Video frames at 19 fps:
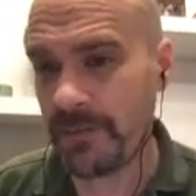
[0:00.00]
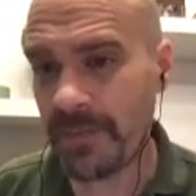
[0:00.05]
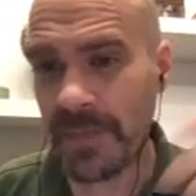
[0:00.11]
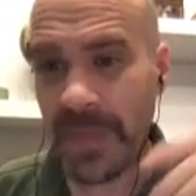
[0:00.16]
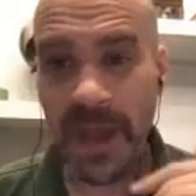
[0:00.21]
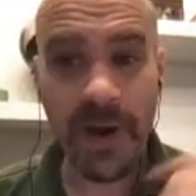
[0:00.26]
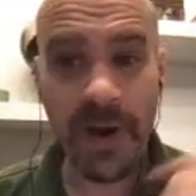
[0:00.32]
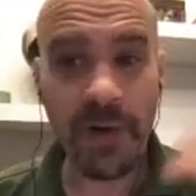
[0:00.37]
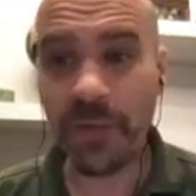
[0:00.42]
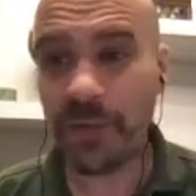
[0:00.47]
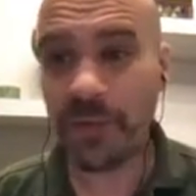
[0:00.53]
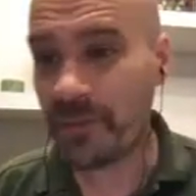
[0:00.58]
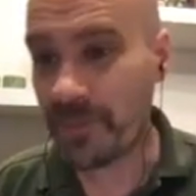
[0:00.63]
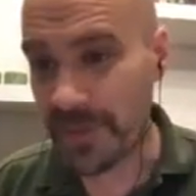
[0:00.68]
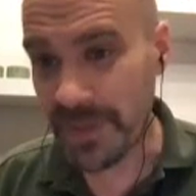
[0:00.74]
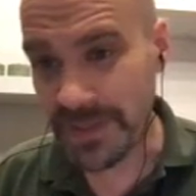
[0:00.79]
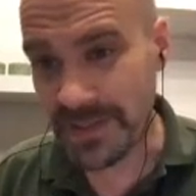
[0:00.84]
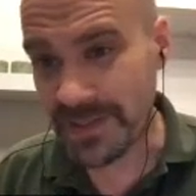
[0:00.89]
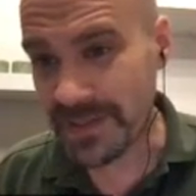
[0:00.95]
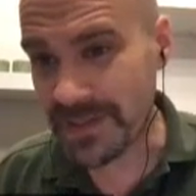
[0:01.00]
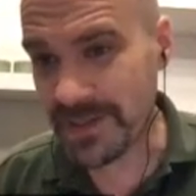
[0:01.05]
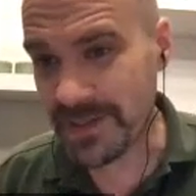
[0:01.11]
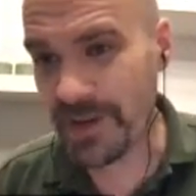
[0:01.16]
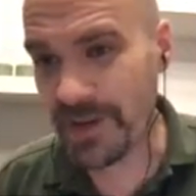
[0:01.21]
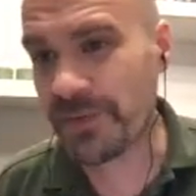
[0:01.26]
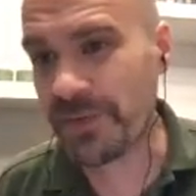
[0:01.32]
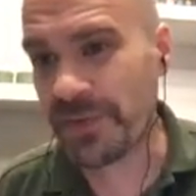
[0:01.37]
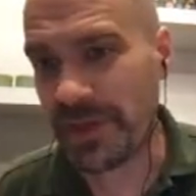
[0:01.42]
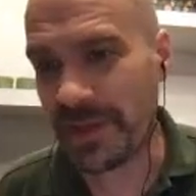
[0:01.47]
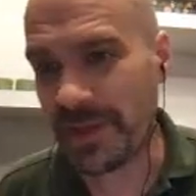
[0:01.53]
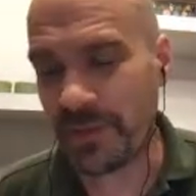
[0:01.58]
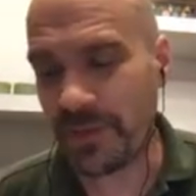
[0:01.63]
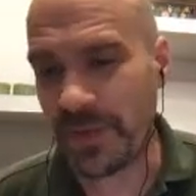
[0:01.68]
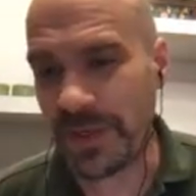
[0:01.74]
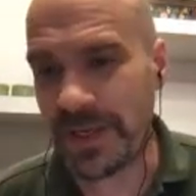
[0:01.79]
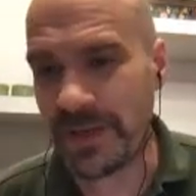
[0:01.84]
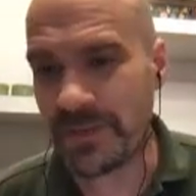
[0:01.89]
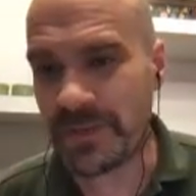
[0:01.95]
Now, this is another thing that
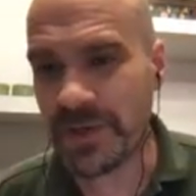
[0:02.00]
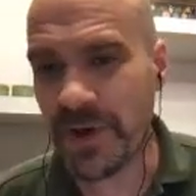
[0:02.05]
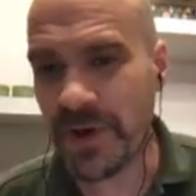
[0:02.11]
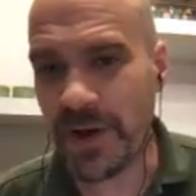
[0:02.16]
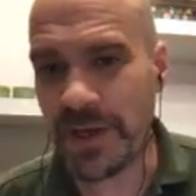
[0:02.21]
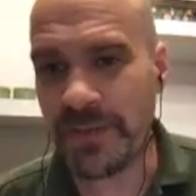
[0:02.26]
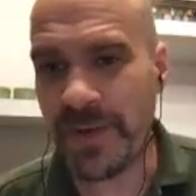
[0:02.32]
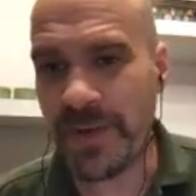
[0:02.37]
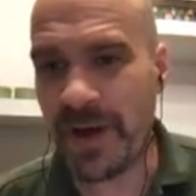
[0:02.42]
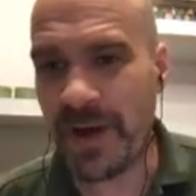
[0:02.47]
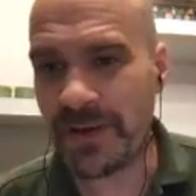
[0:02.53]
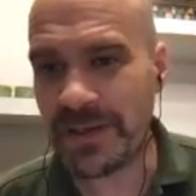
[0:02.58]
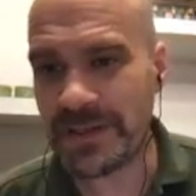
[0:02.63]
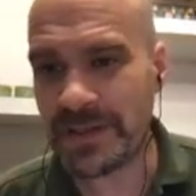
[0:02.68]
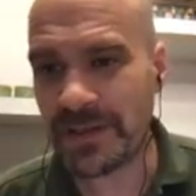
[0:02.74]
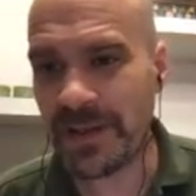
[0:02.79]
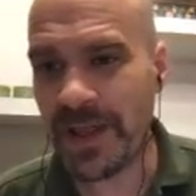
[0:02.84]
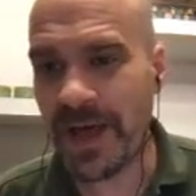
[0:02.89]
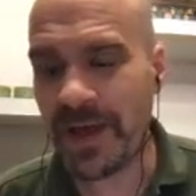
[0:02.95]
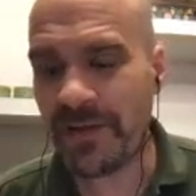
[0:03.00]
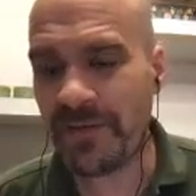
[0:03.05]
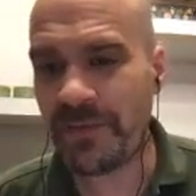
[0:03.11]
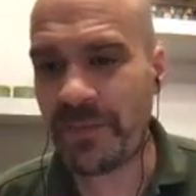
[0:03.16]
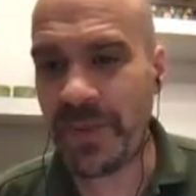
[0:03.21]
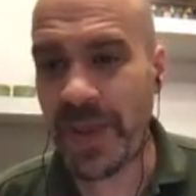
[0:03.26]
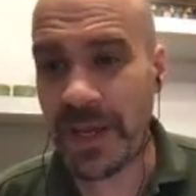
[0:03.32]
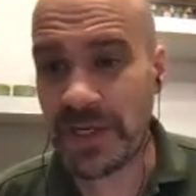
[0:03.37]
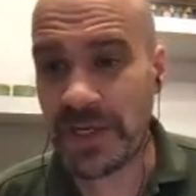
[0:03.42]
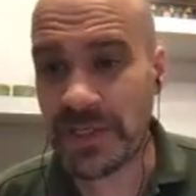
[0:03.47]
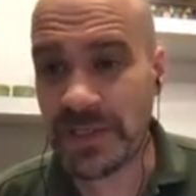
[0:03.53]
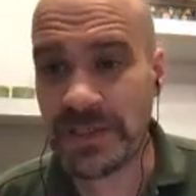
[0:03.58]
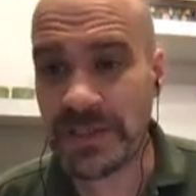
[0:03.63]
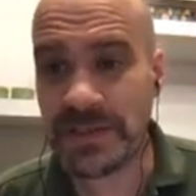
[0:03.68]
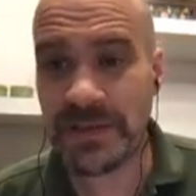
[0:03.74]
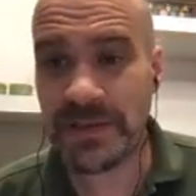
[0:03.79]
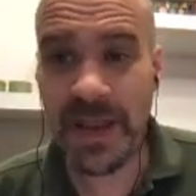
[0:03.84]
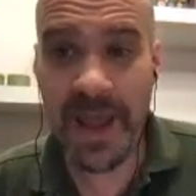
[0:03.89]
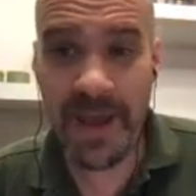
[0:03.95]
we keep talking about, is a lot of
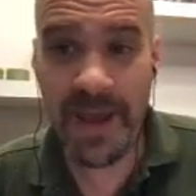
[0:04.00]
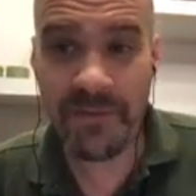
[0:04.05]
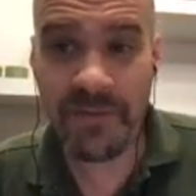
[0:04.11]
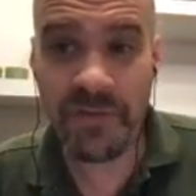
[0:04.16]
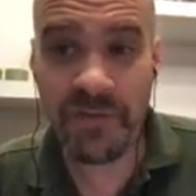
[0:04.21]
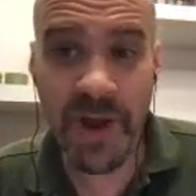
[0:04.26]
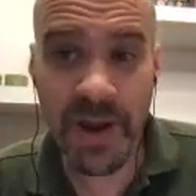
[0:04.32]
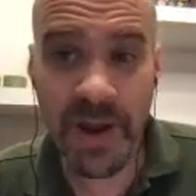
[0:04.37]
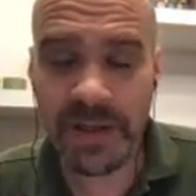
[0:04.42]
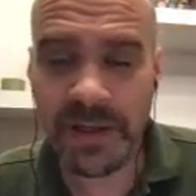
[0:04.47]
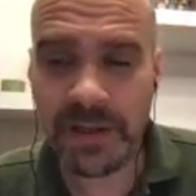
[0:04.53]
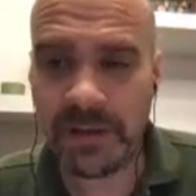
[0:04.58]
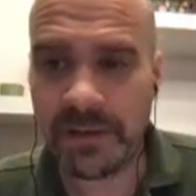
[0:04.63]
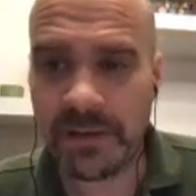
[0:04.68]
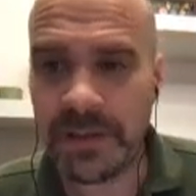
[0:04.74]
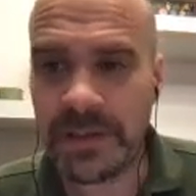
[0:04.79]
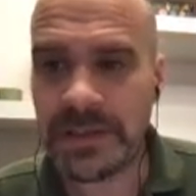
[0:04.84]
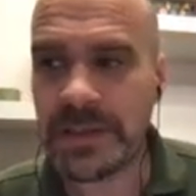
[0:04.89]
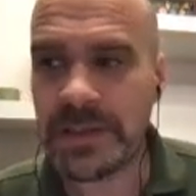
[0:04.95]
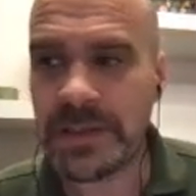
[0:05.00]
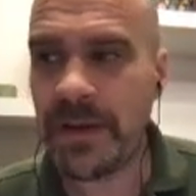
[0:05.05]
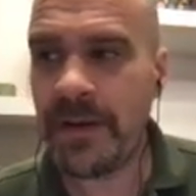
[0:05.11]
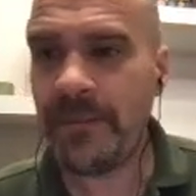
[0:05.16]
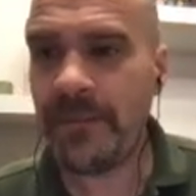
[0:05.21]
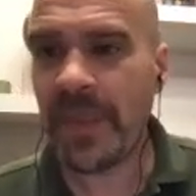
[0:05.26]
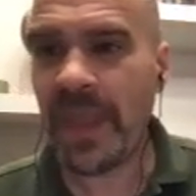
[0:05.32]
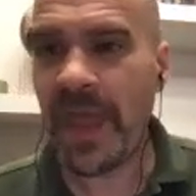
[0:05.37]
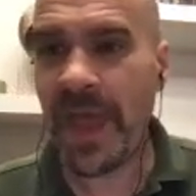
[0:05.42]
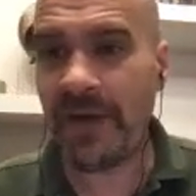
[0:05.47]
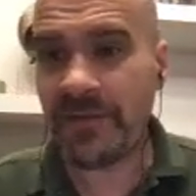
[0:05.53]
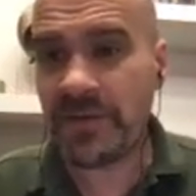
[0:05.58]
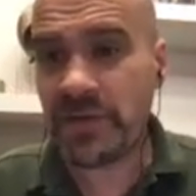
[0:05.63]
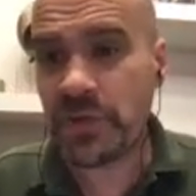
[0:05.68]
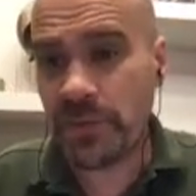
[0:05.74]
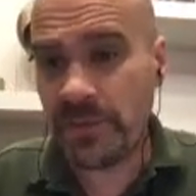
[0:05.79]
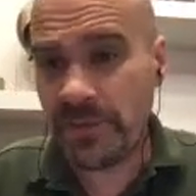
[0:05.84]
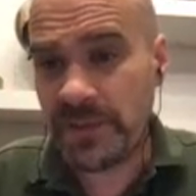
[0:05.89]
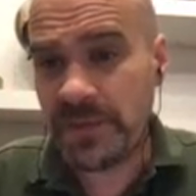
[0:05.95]
patients that have chronic illness have
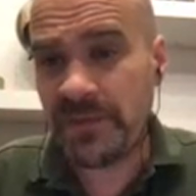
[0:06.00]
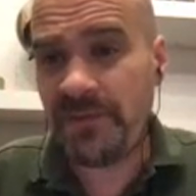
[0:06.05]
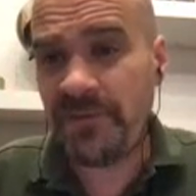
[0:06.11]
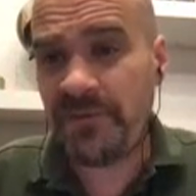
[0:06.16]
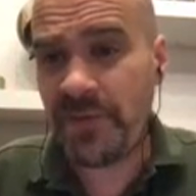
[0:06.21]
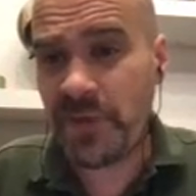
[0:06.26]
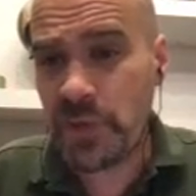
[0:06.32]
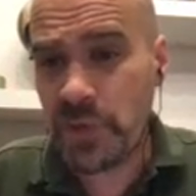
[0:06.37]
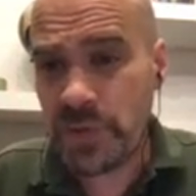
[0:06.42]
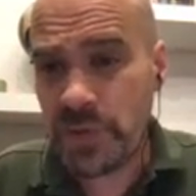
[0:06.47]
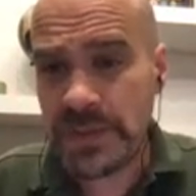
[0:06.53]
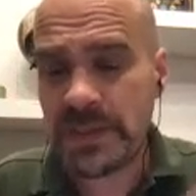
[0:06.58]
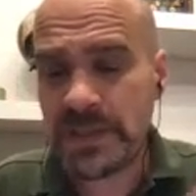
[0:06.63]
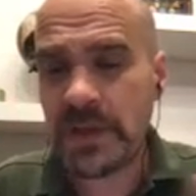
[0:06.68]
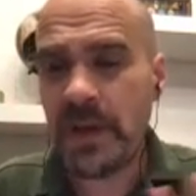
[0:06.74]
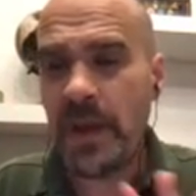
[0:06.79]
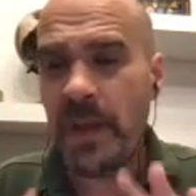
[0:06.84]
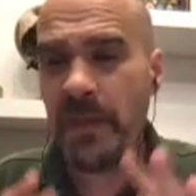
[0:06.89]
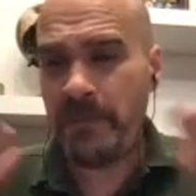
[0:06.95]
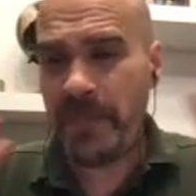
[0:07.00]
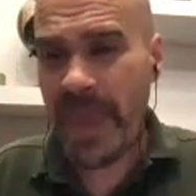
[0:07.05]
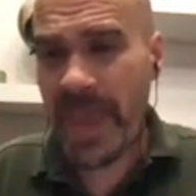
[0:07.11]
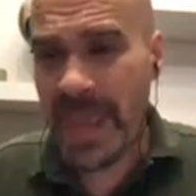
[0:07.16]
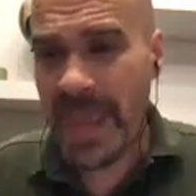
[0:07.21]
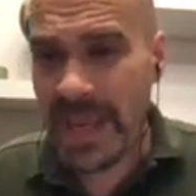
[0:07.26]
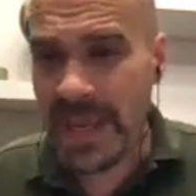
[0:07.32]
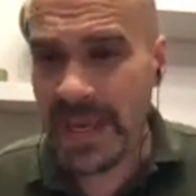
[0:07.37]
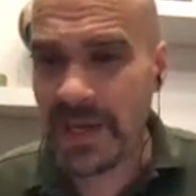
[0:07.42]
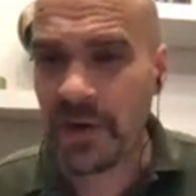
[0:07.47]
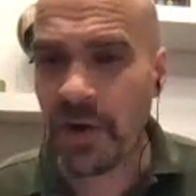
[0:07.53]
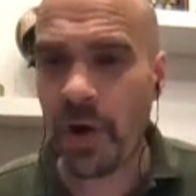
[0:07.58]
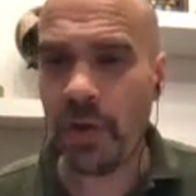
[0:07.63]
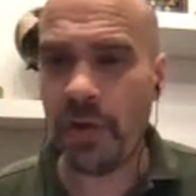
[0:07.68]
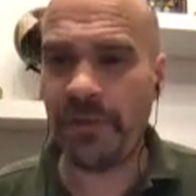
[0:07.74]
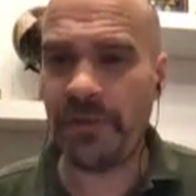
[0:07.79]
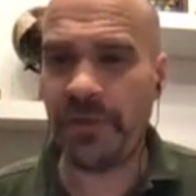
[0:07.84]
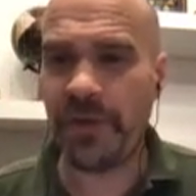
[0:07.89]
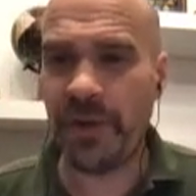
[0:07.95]
sort of diffuse pain
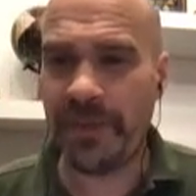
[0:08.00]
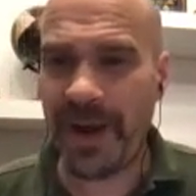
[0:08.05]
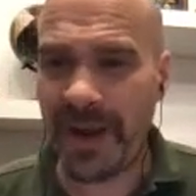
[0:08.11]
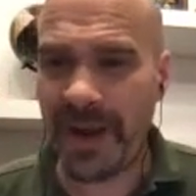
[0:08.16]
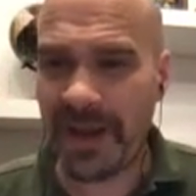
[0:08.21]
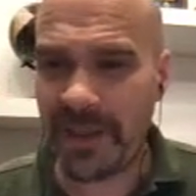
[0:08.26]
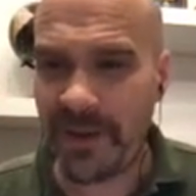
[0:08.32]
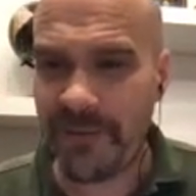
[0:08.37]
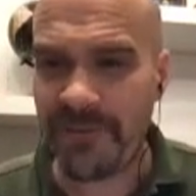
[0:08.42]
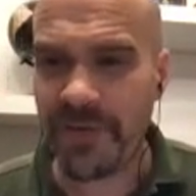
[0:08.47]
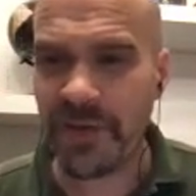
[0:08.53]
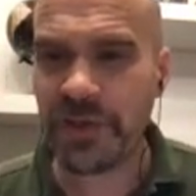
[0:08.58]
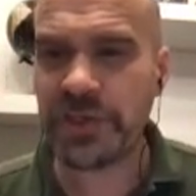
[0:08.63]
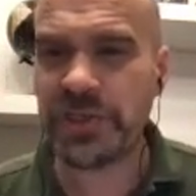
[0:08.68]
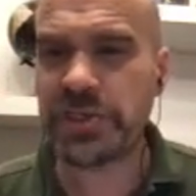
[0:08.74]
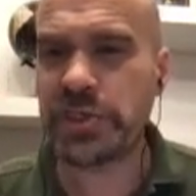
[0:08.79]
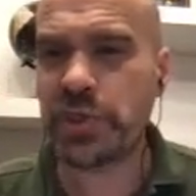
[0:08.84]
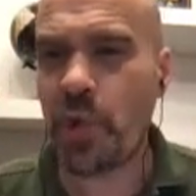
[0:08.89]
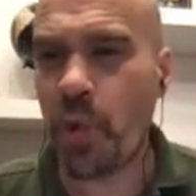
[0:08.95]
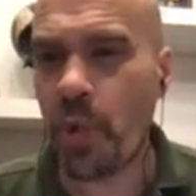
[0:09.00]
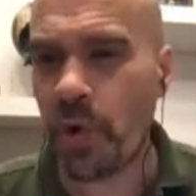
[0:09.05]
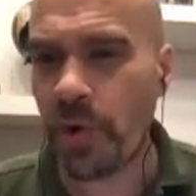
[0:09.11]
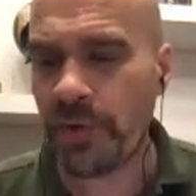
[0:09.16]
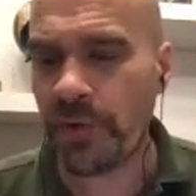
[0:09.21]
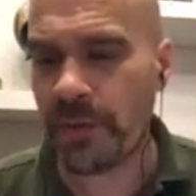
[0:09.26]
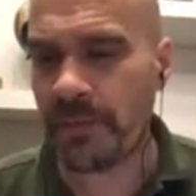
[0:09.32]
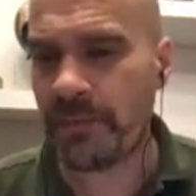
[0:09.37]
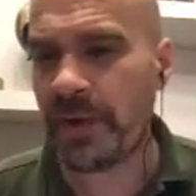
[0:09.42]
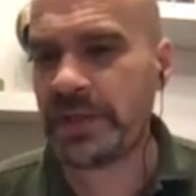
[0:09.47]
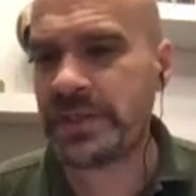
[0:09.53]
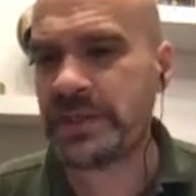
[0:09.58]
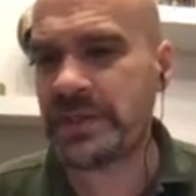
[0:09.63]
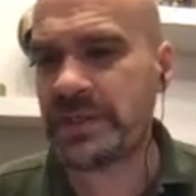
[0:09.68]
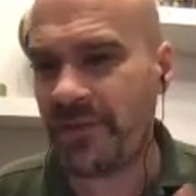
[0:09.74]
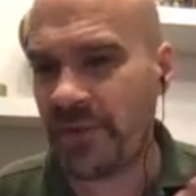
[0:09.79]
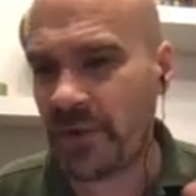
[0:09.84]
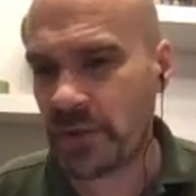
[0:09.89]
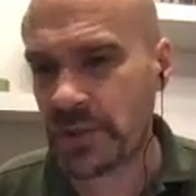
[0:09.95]
all over their body. They feel sore, their
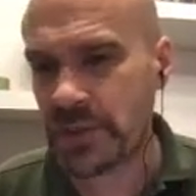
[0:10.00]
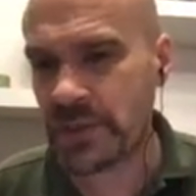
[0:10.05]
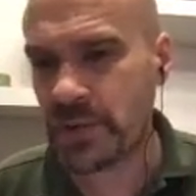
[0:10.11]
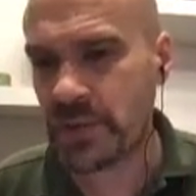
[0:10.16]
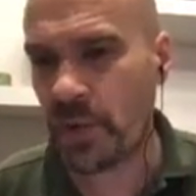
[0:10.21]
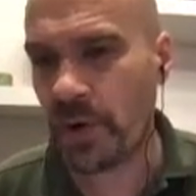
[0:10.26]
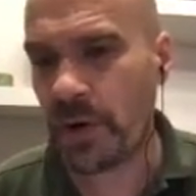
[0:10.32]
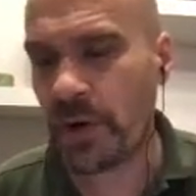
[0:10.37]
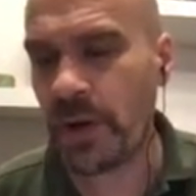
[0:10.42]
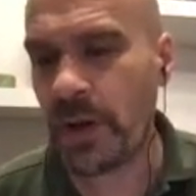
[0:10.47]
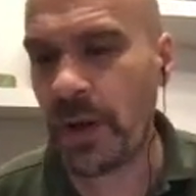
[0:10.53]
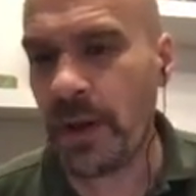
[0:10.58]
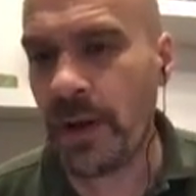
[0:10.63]
muscles feel sore.